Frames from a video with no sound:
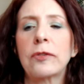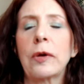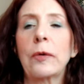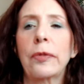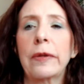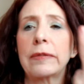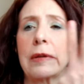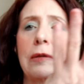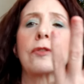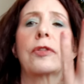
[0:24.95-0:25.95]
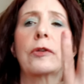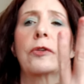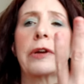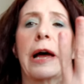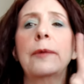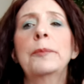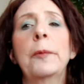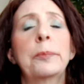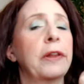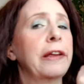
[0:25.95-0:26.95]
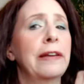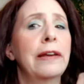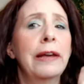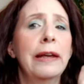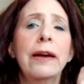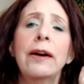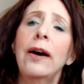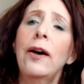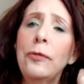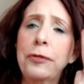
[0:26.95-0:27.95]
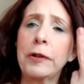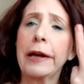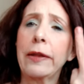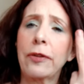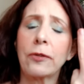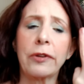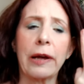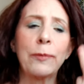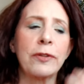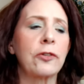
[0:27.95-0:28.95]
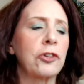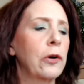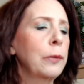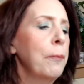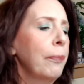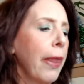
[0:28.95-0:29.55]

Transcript: So this is third time. Hopefully, hopefully third time's the charm.